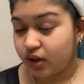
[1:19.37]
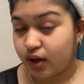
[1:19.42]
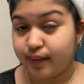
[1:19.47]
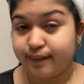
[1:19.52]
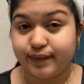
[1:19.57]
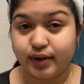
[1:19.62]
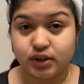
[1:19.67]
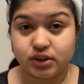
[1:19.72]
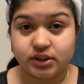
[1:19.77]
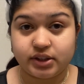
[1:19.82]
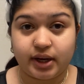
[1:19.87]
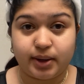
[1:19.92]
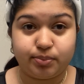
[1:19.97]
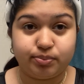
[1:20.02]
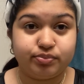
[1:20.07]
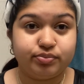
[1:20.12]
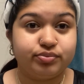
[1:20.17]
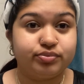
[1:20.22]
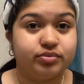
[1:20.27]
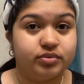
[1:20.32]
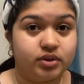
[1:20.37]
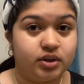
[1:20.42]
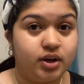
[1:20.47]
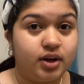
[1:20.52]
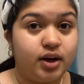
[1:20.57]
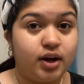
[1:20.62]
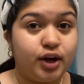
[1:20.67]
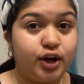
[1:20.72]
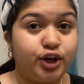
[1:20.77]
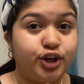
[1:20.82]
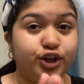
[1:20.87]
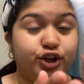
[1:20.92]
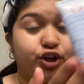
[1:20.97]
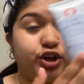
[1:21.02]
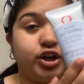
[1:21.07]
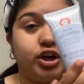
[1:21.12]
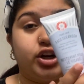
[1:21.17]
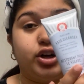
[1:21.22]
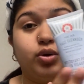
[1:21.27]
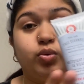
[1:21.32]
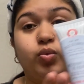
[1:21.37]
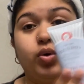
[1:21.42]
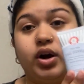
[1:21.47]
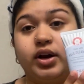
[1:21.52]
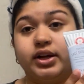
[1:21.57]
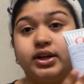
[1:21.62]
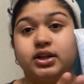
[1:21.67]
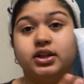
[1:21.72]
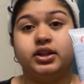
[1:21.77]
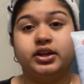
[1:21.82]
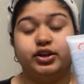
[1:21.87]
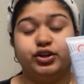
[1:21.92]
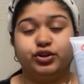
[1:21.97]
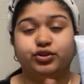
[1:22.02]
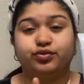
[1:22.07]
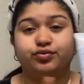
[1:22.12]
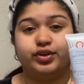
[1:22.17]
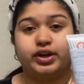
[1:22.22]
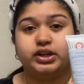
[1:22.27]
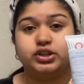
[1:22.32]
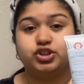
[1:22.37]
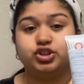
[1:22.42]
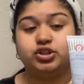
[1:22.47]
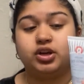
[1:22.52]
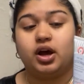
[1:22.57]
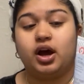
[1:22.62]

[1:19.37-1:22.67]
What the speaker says: first step, you're gonna want to clean your face.